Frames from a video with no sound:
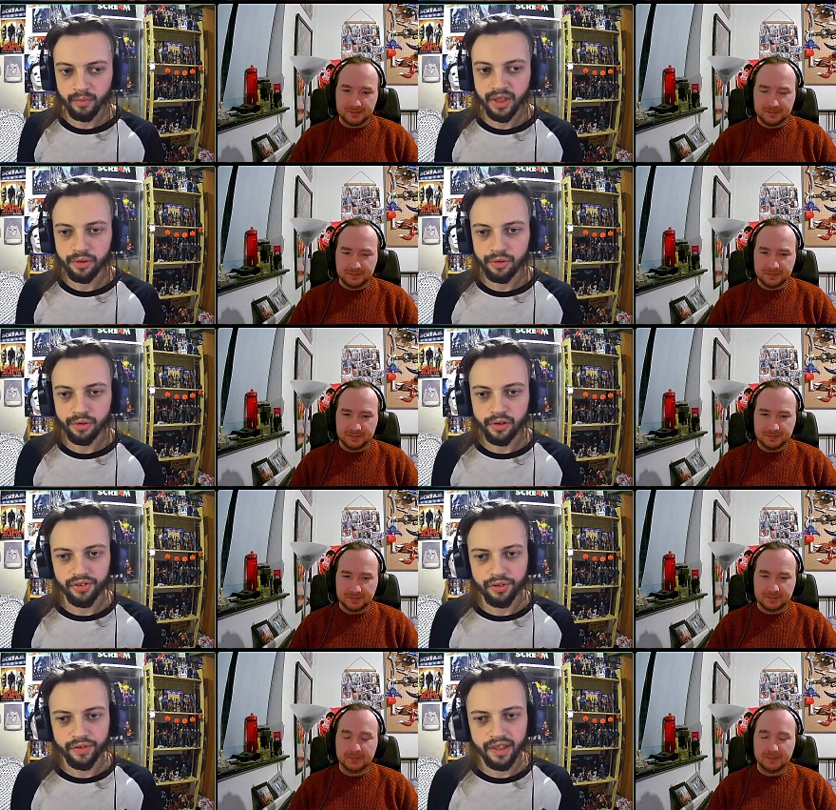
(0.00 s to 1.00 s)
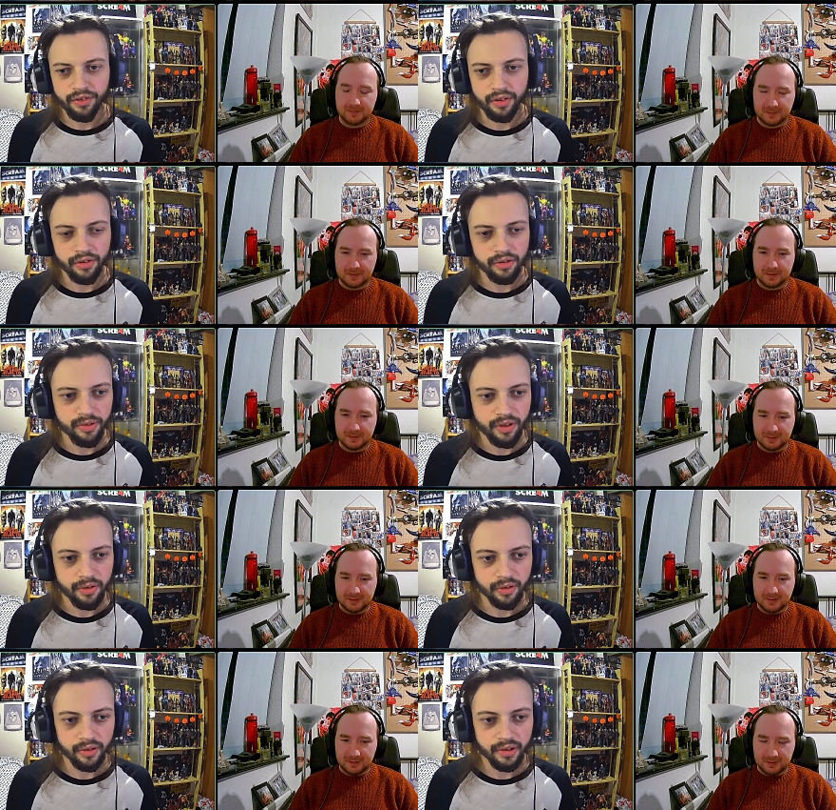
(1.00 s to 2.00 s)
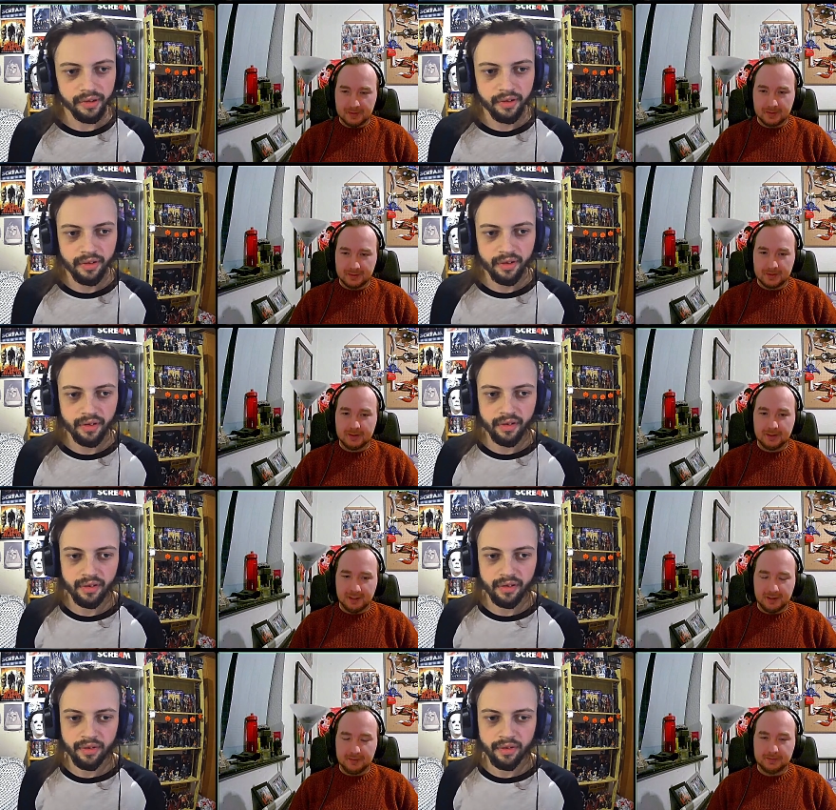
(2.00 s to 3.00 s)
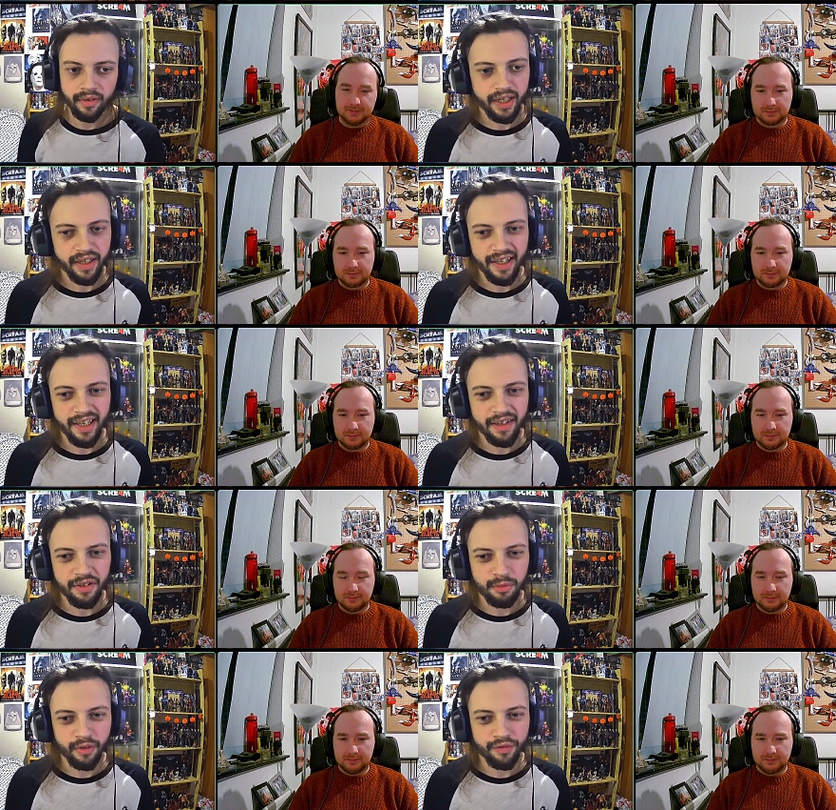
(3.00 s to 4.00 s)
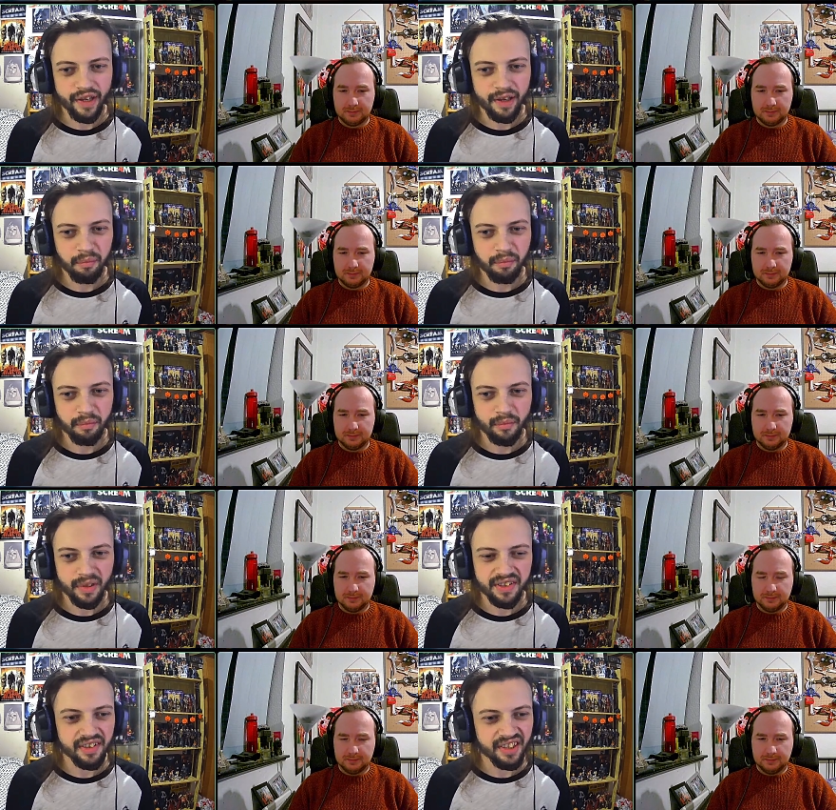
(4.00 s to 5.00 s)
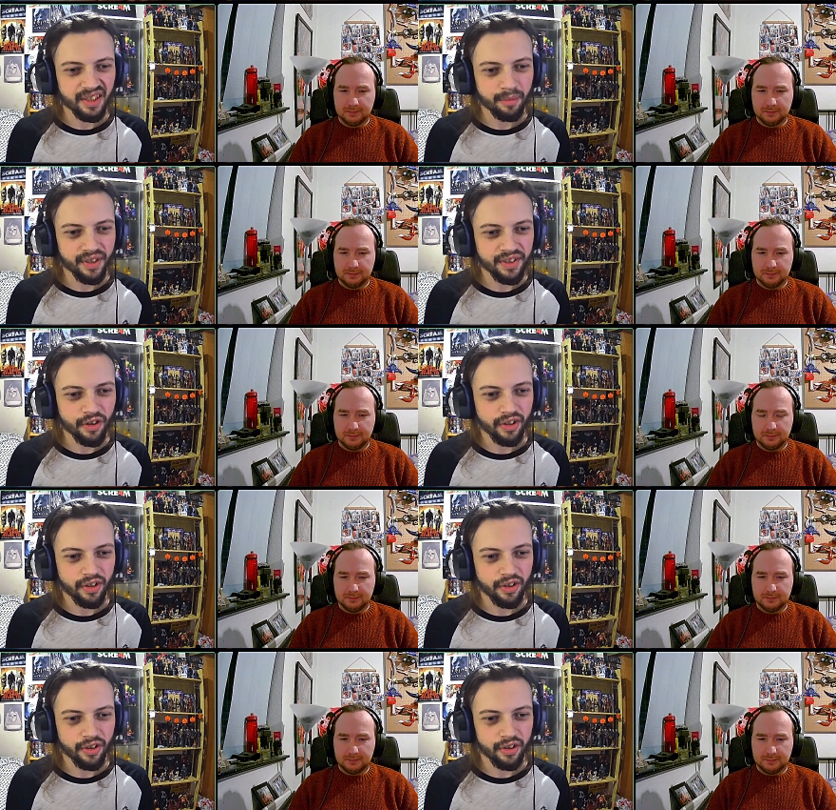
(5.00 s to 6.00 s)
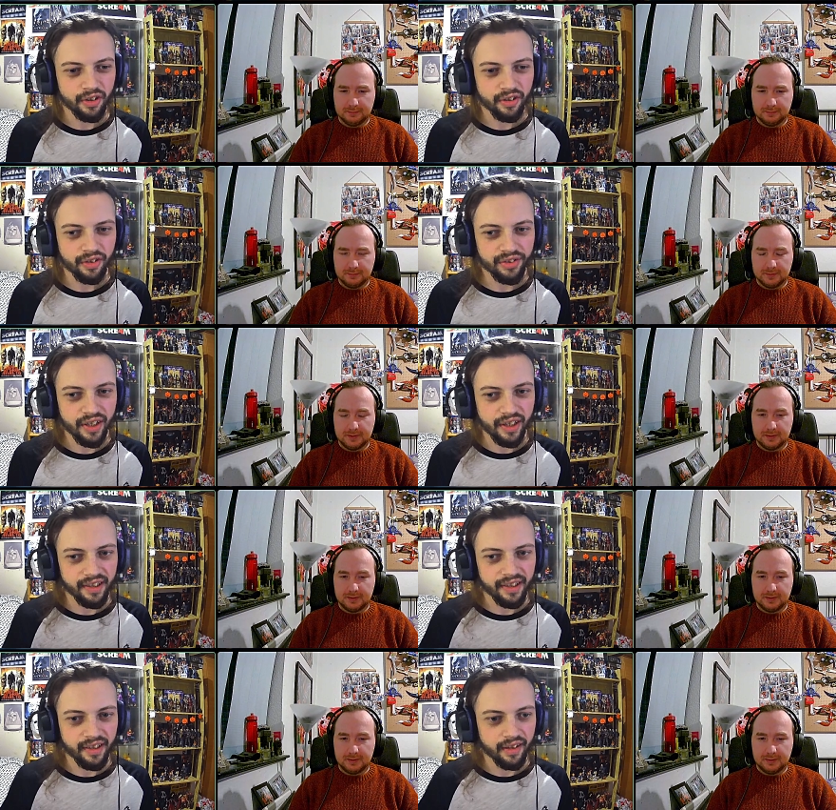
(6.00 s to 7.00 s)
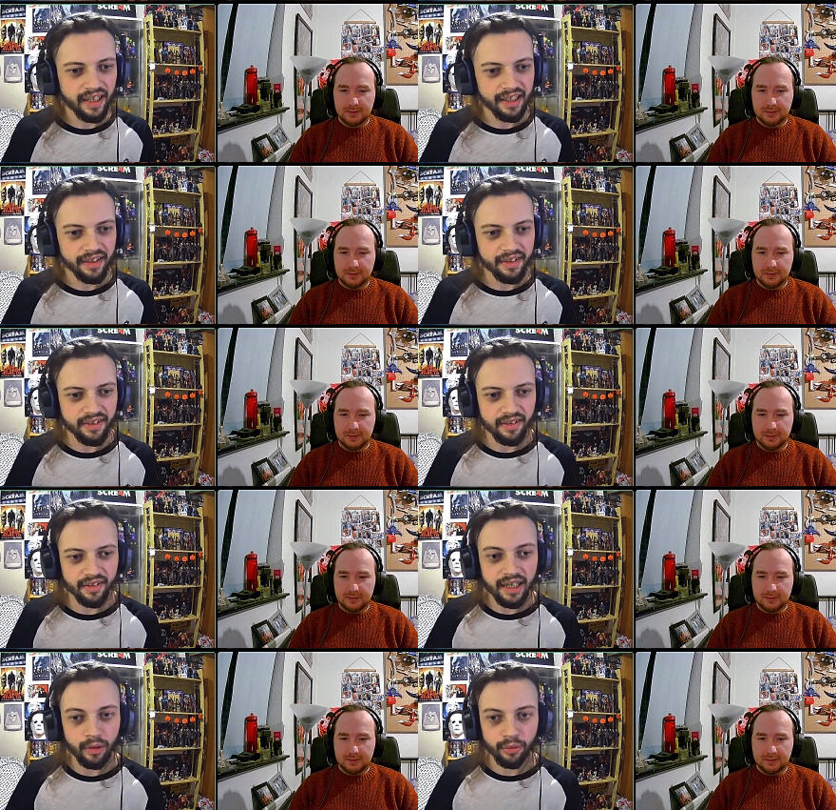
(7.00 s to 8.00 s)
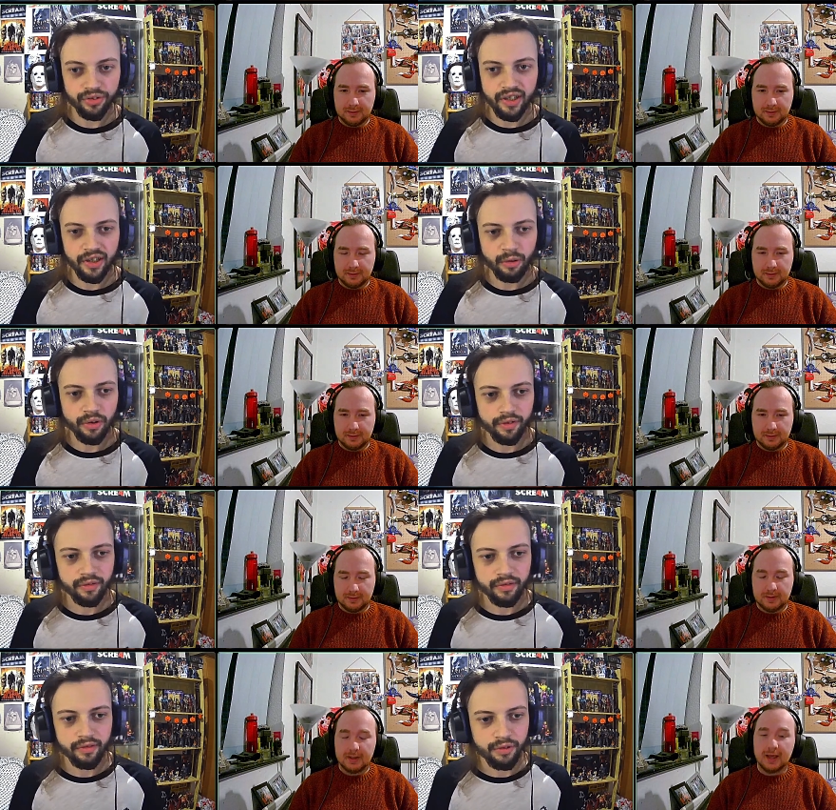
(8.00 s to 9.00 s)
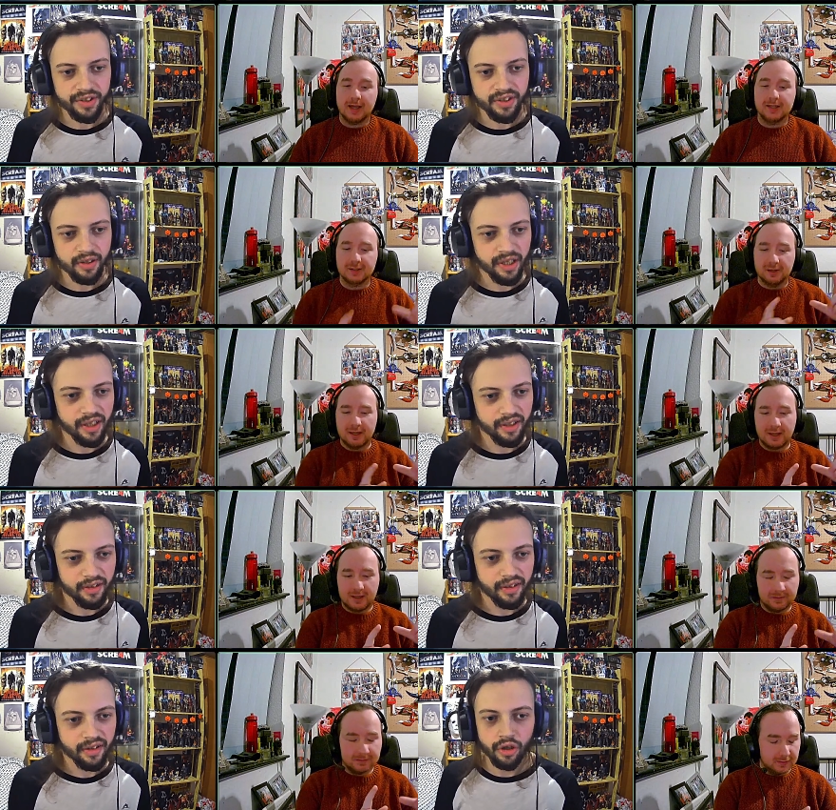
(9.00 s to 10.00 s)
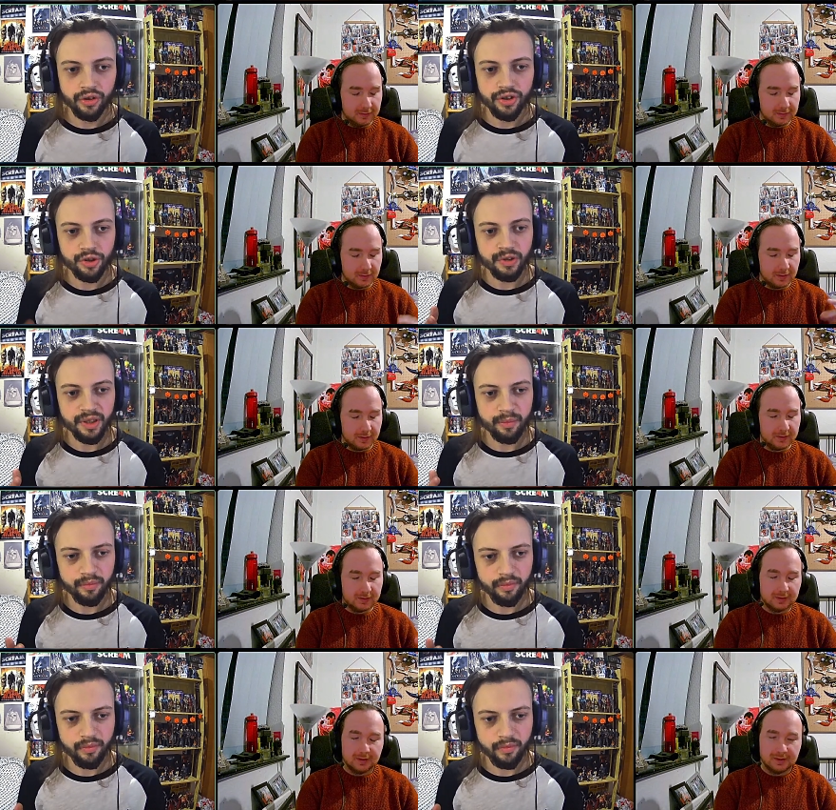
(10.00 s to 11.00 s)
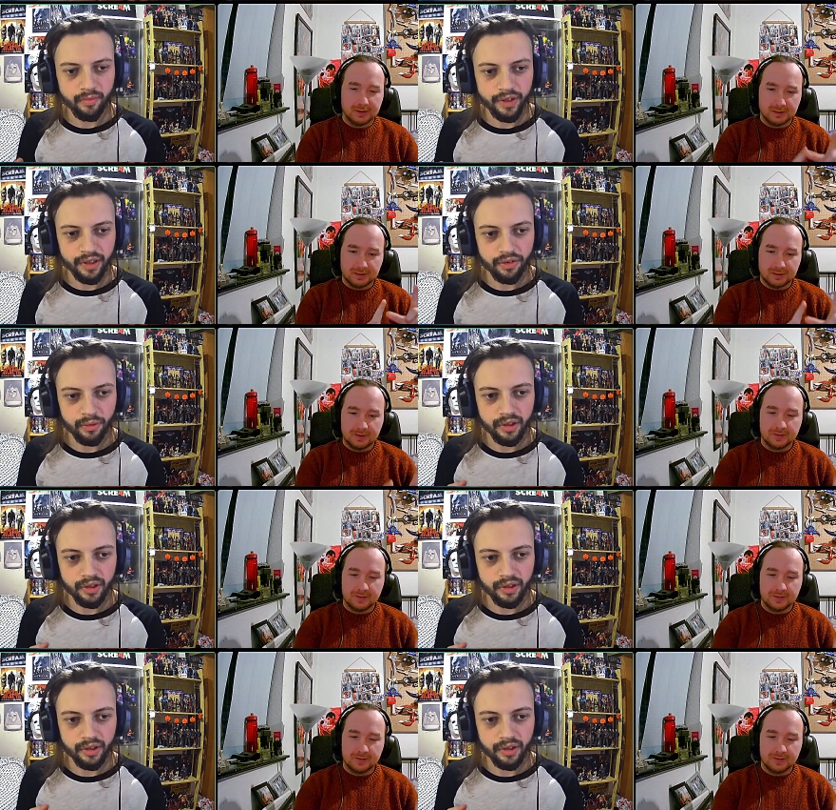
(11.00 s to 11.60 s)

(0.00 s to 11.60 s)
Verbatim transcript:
Speaker 1: Amanda Krueger because he finds the tombstone, don't know. Yeah. And it ends with him asleep, and he's got the stick under the light, the house stick. What? Yeah, Kristen and he's got um... oh the dream thing